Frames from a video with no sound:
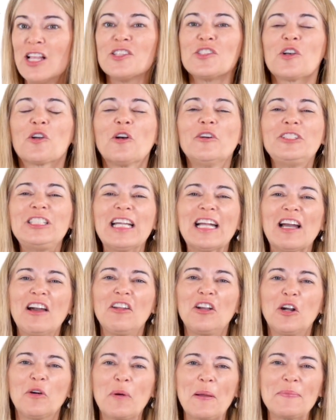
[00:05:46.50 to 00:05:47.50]
So go check
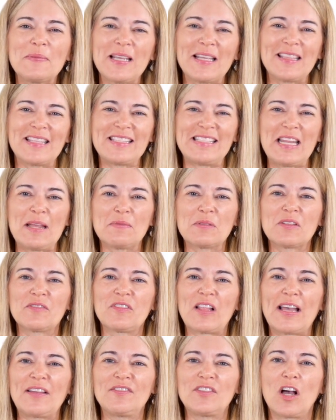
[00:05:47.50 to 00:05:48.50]
out our website,
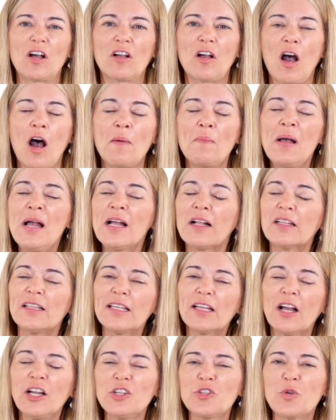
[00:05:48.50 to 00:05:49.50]
thestampsoflife.com.
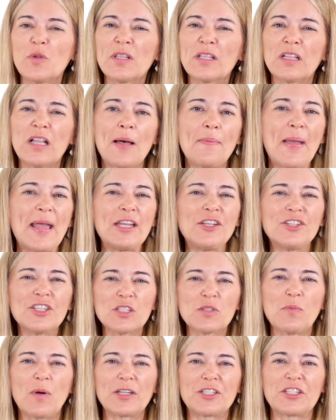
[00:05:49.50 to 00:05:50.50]
Click on join the club and
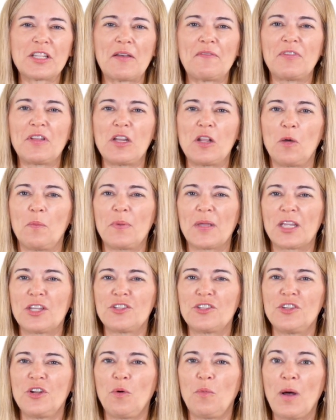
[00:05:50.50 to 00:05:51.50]
just watch that video
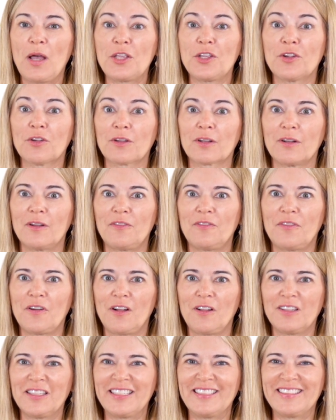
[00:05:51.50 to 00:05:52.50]
because you know what? You're gonna
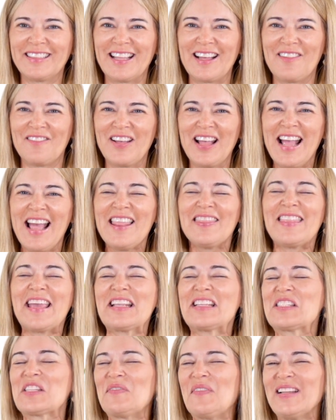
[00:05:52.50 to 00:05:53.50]
fall in love.
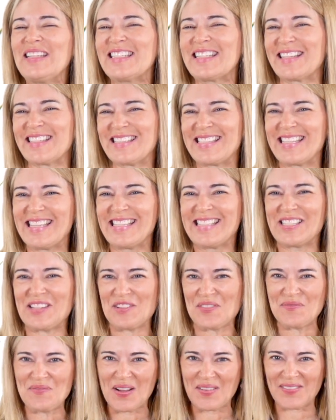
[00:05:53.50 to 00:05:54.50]
Thanks so much, and I'll see you soon. Bye